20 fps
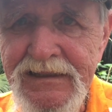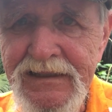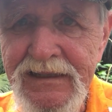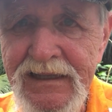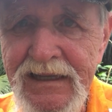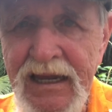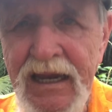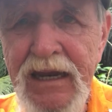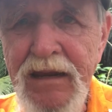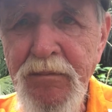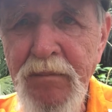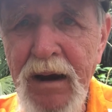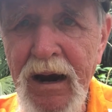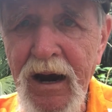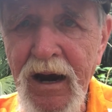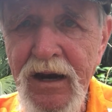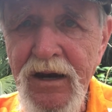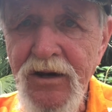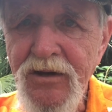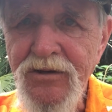getting
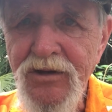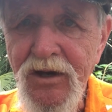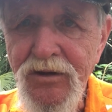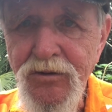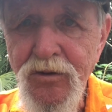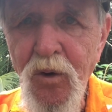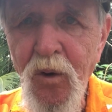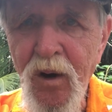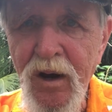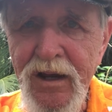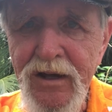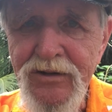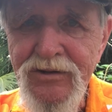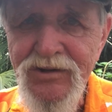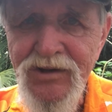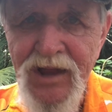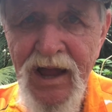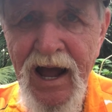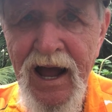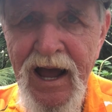married is a joyous
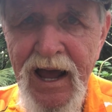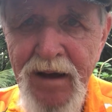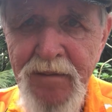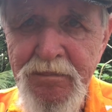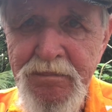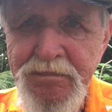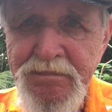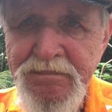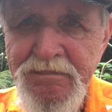time.